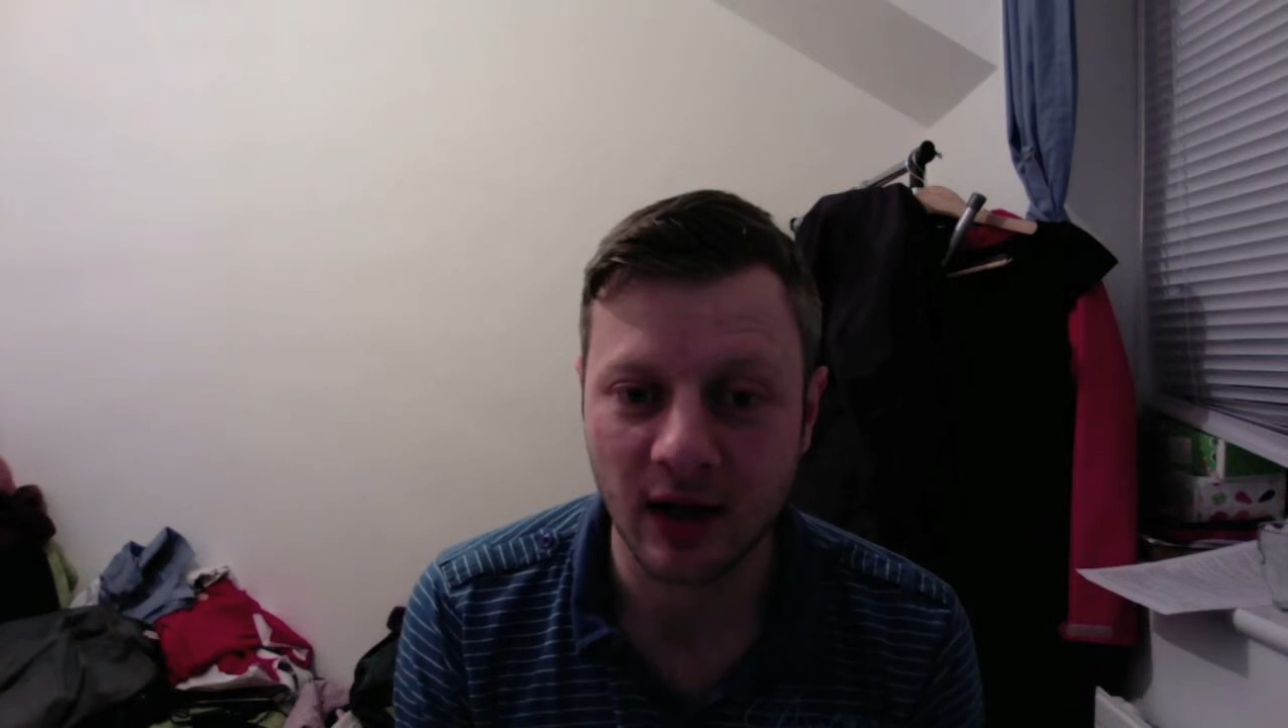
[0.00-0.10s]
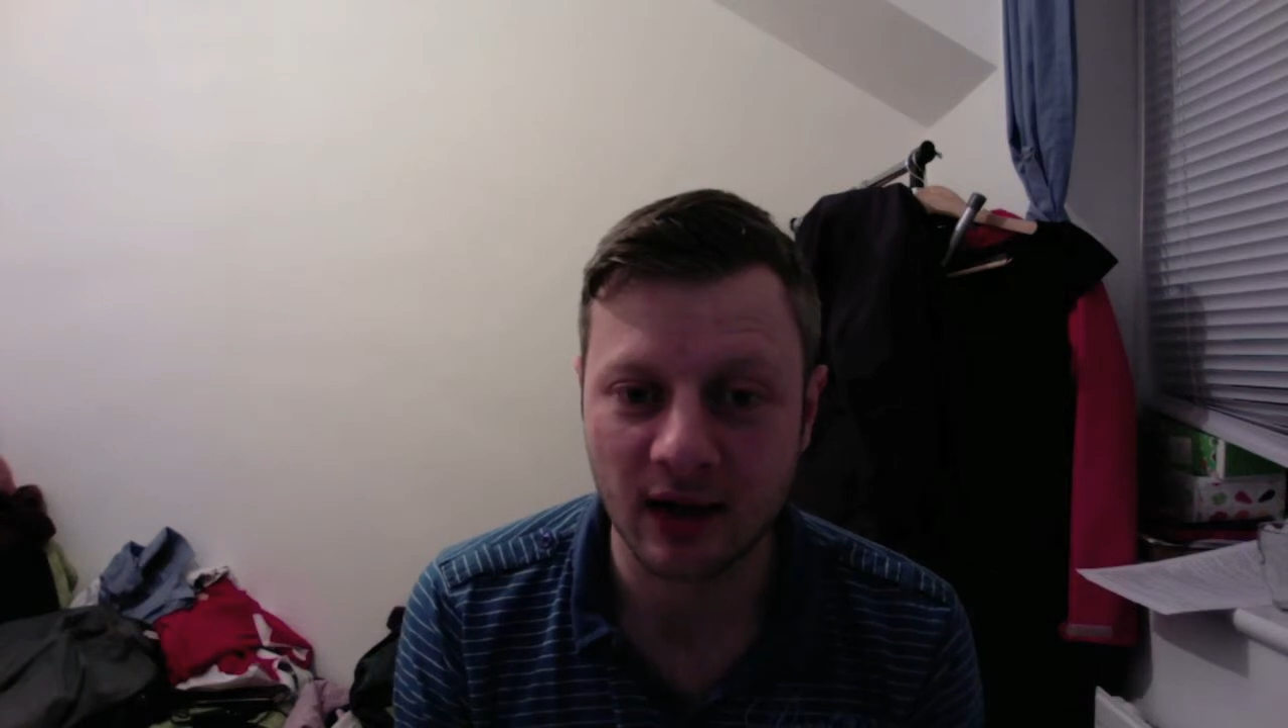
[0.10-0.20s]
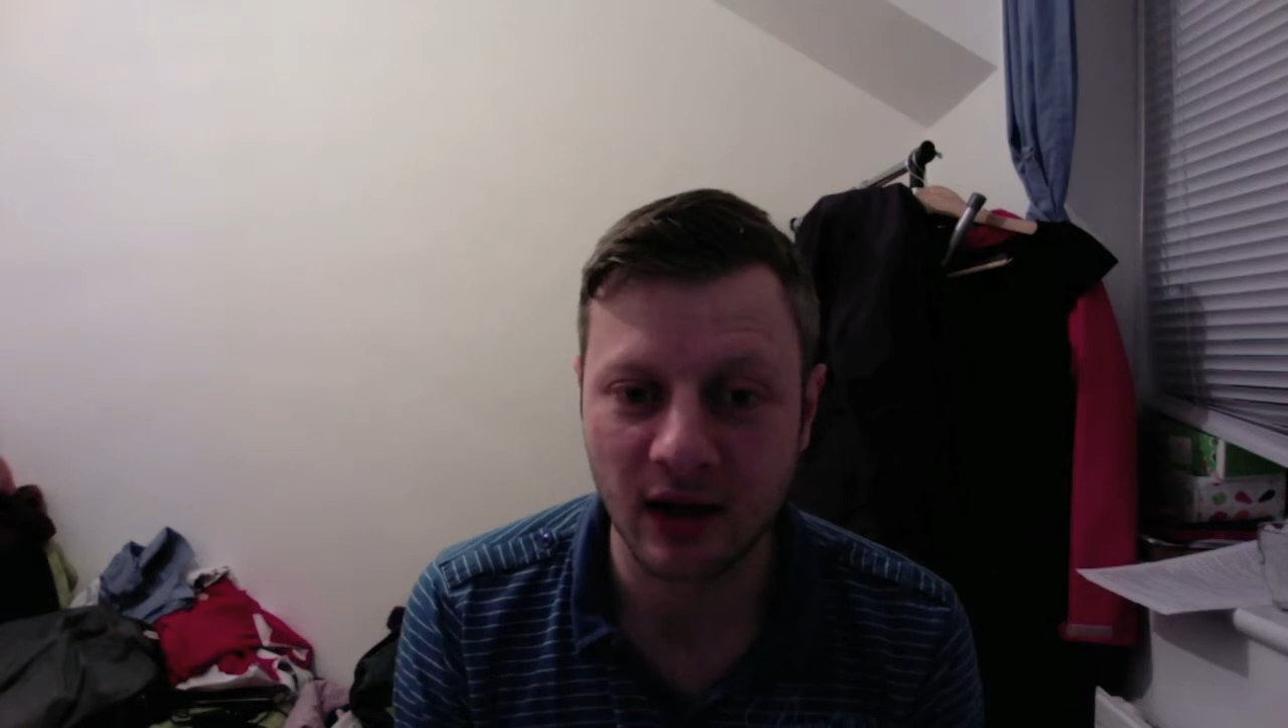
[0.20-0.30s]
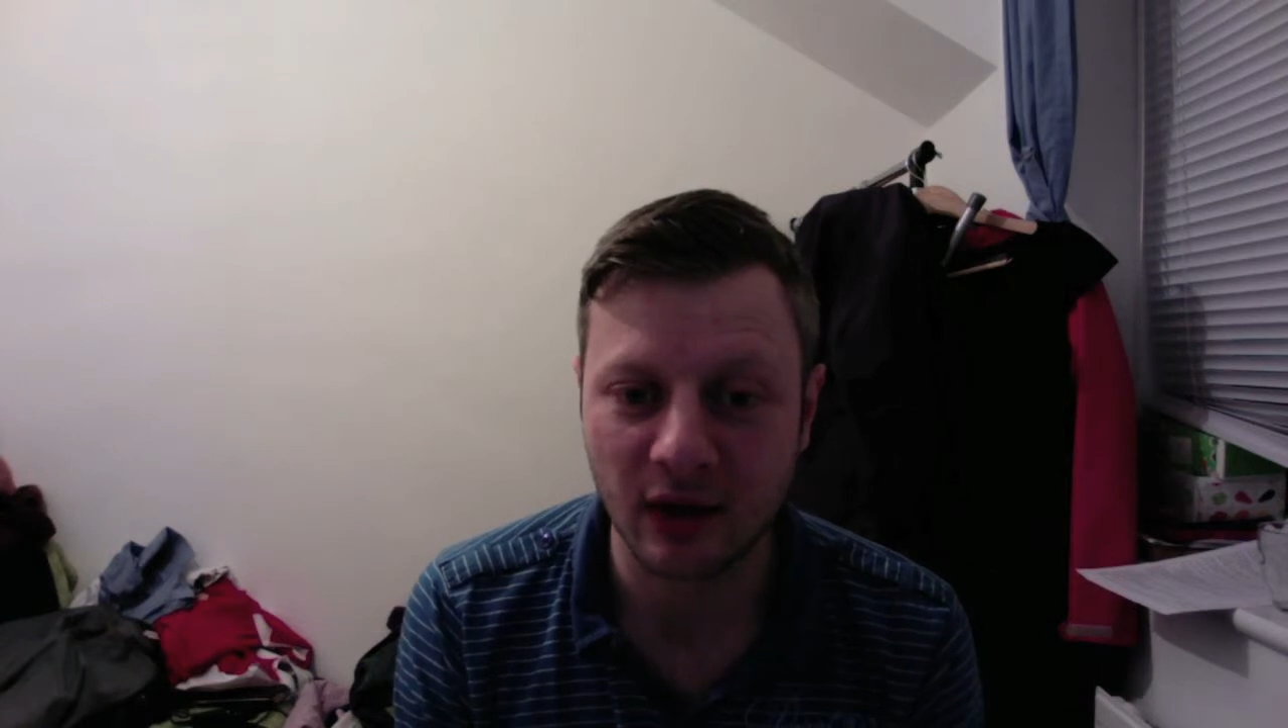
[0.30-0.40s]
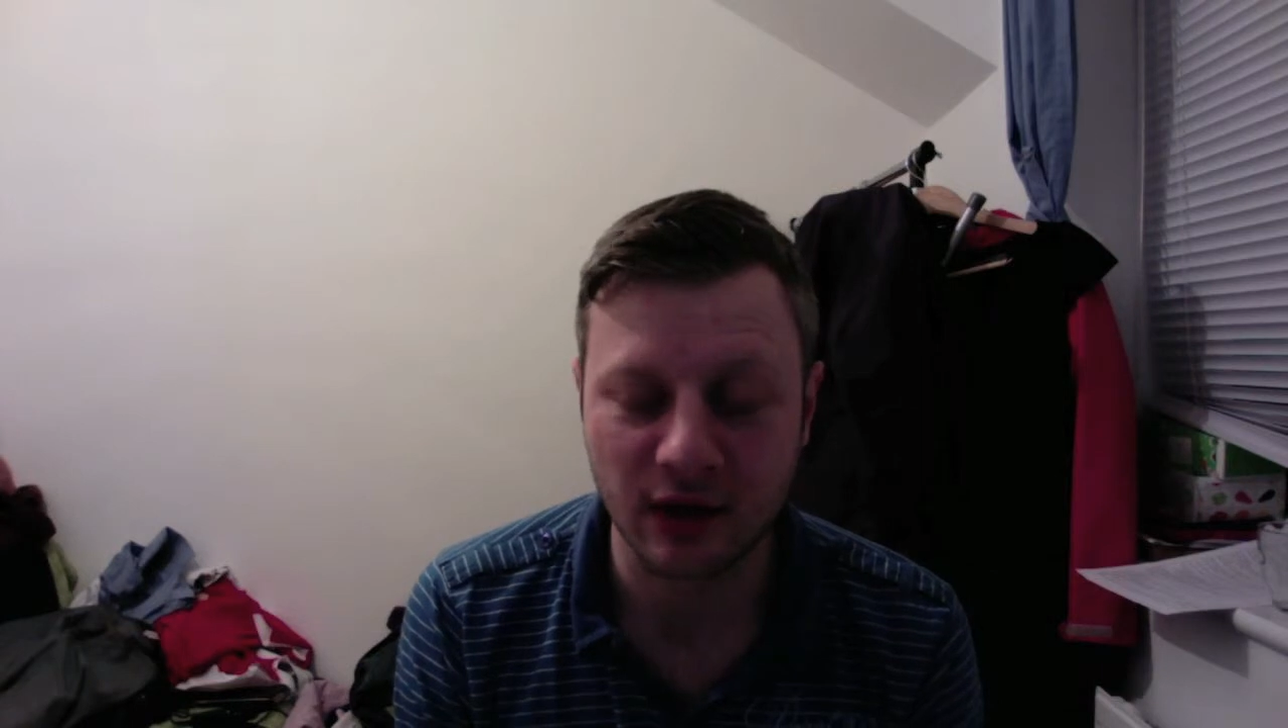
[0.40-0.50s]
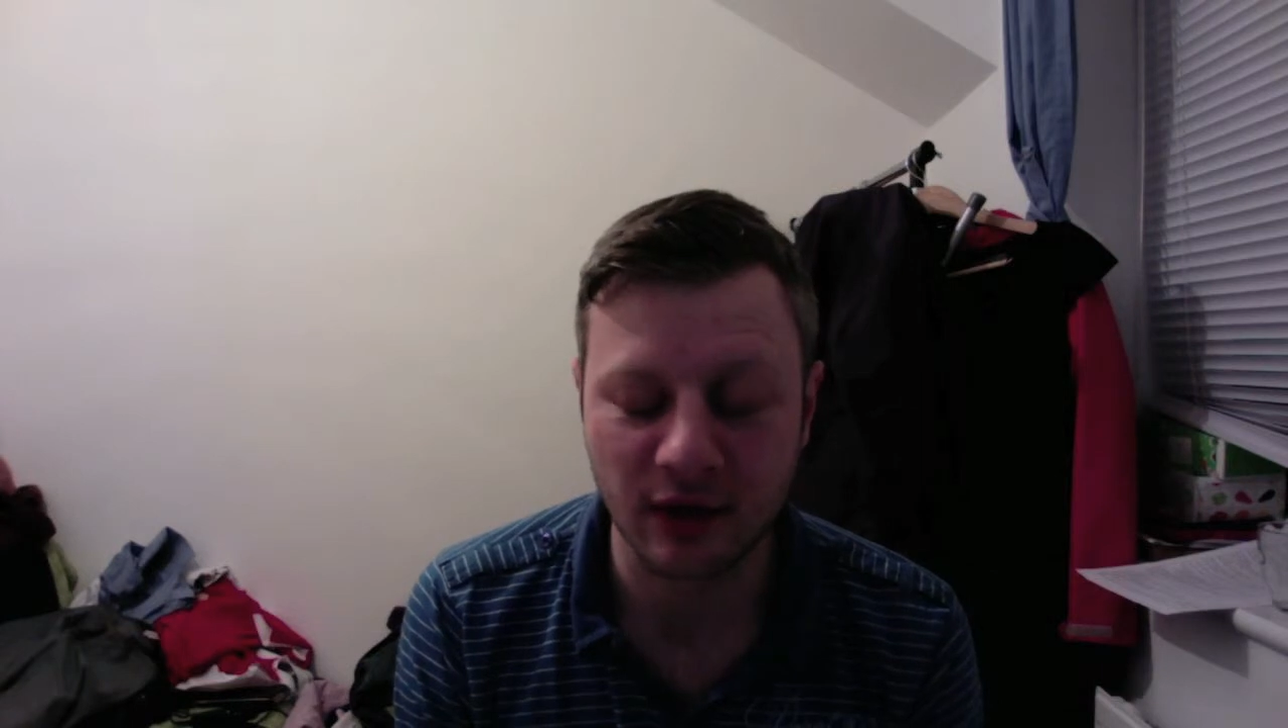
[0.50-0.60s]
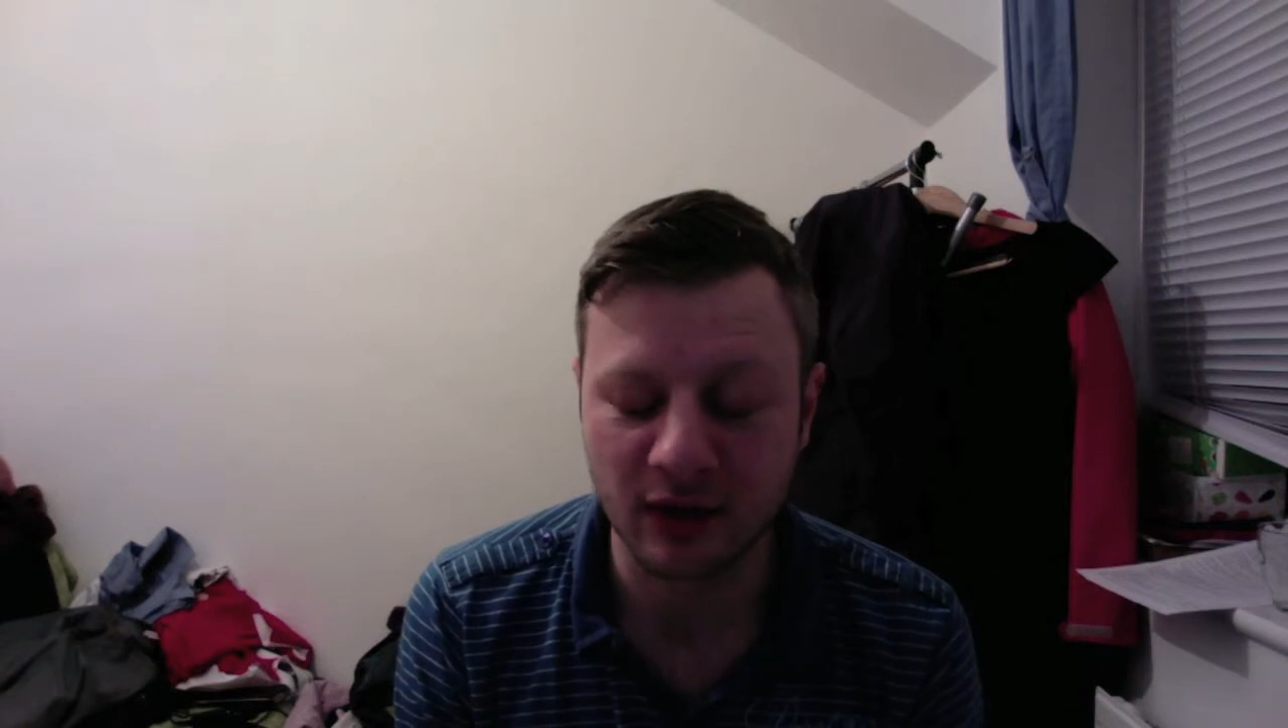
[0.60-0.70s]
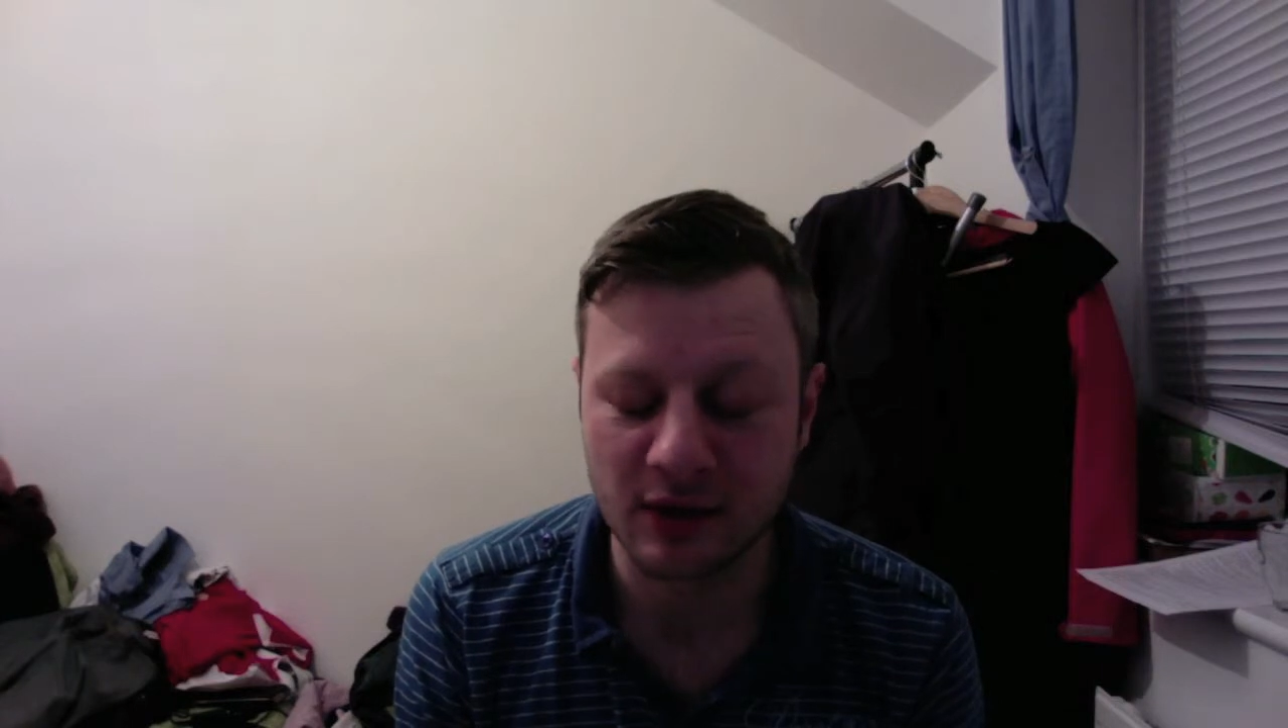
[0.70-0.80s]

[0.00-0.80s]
Carragher.